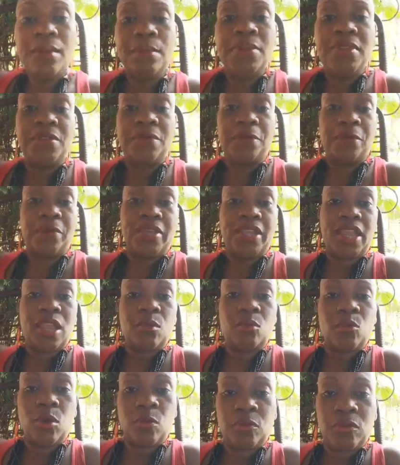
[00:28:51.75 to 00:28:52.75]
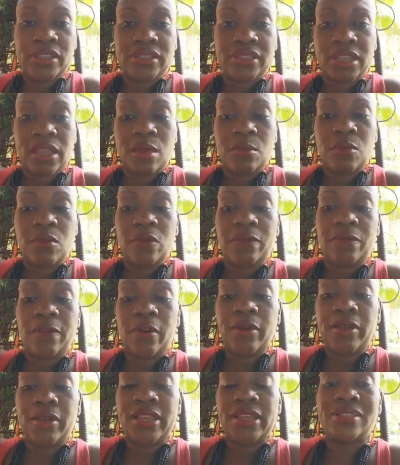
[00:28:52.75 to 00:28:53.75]
be free and more present and more
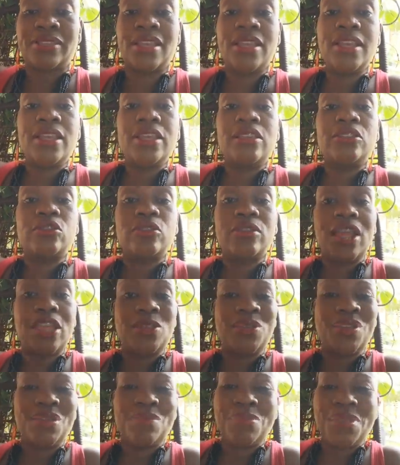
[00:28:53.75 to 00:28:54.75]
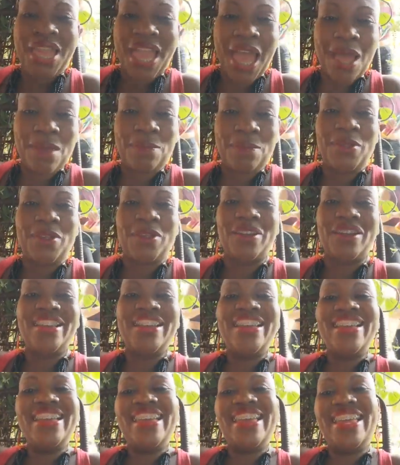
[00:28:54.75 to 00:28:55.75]
focused so that you can be happier.
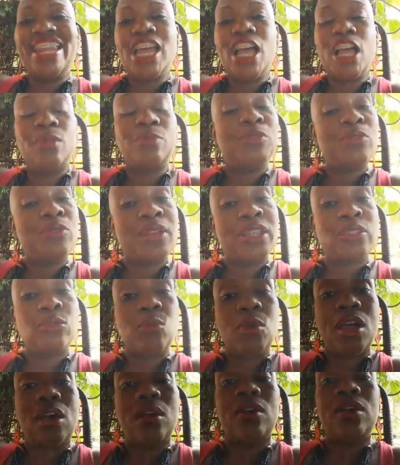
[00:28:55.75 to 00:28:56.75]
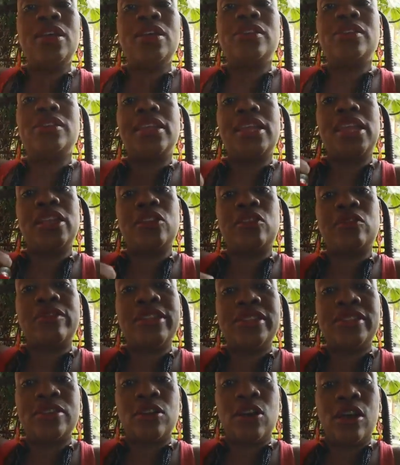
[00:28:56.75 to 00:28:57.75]
It helps you as well to
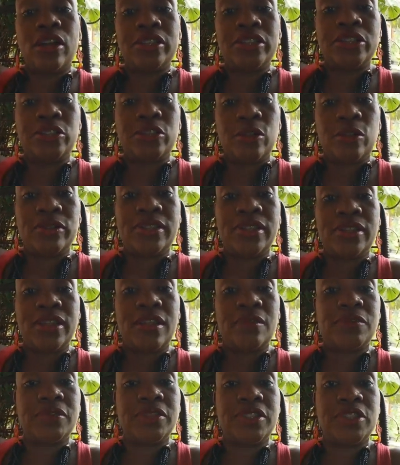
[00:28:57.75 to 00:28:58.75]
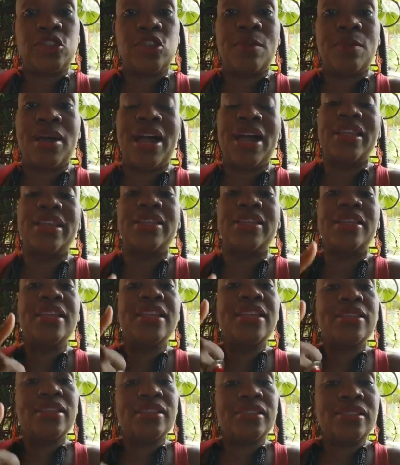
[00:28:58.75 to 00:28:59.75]
increase the oxytocin levels in your body,
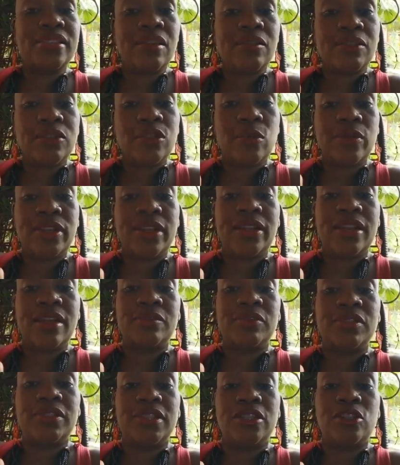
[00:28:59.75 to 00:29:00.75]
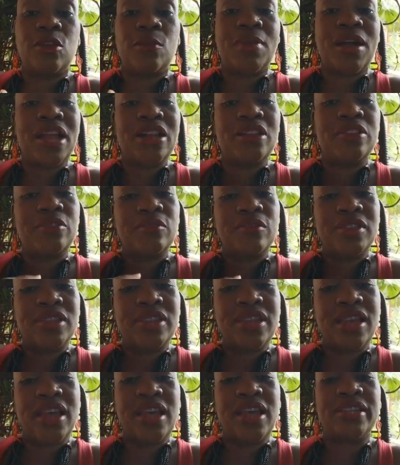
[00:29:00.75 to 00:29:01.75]
the serotonin levels in your body through
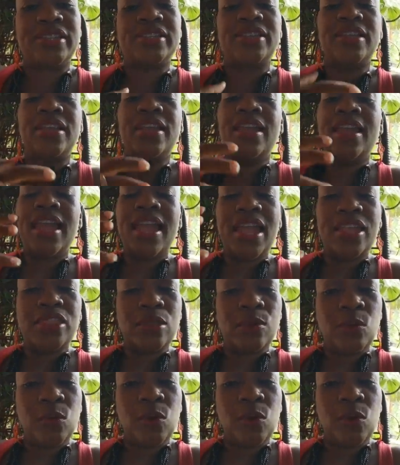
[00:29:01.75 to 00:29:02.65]
the touch and the